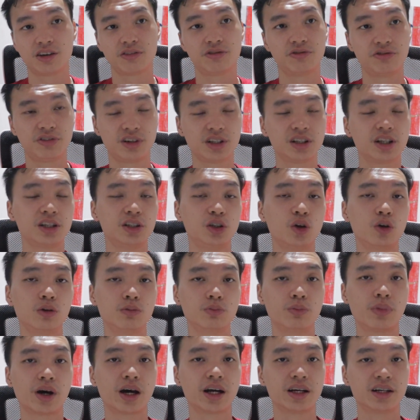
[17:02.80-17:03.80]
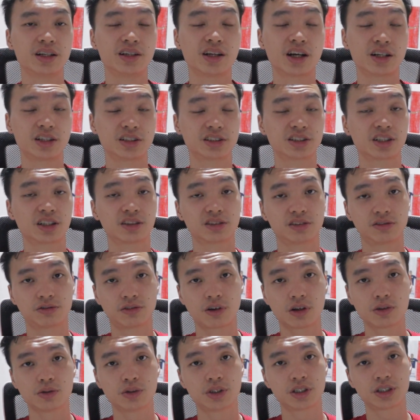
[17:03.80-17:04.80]
if Villa don't buy another center
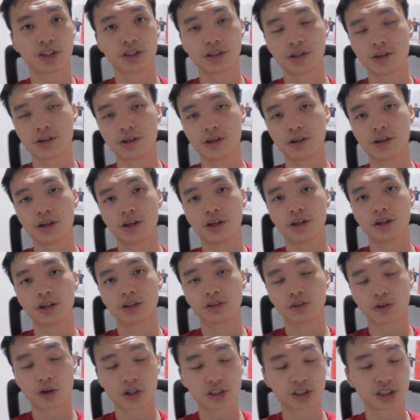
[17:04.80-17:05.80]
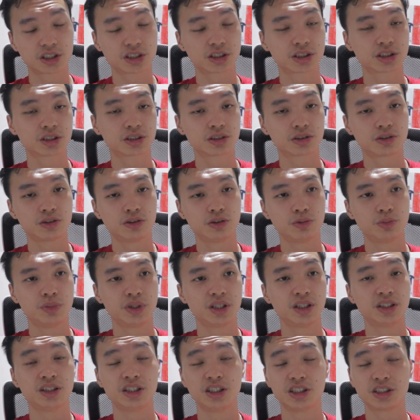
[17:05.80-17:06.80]
forward, Rogers could
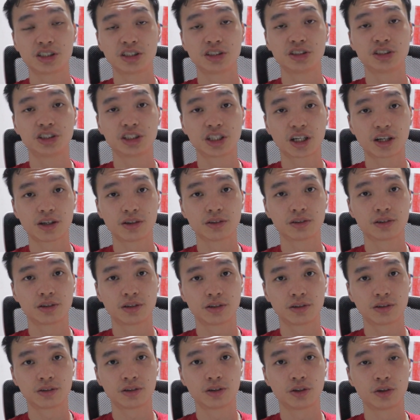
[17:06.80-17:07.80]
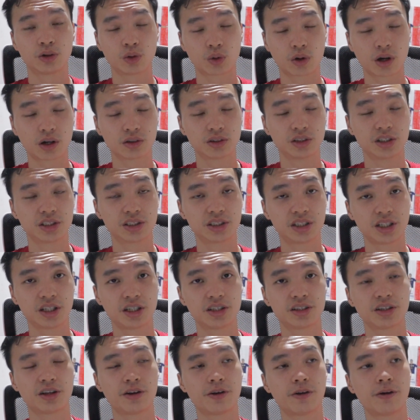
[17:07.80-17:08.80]
be a decent shout throughout the
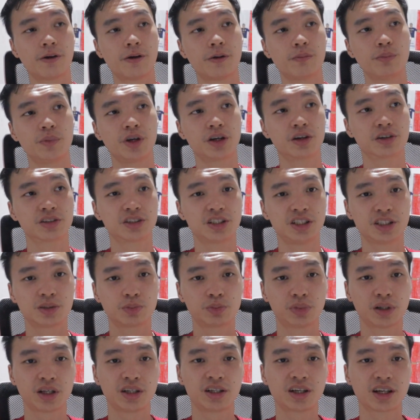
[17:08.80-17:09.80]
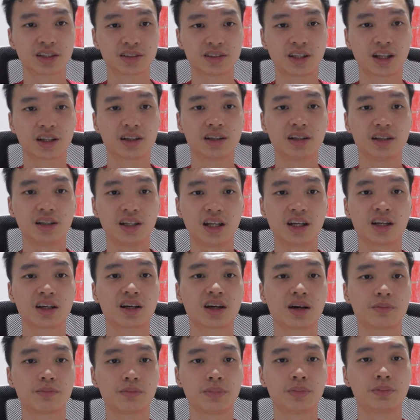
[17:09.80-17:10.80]
season because he's playing as that
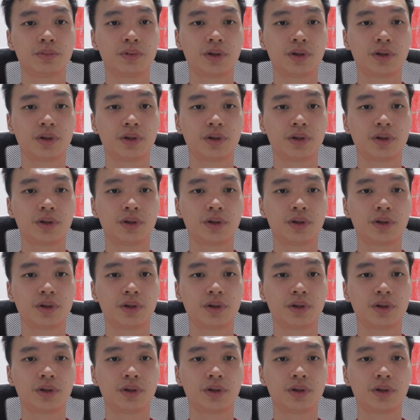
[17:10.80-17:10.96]
link-up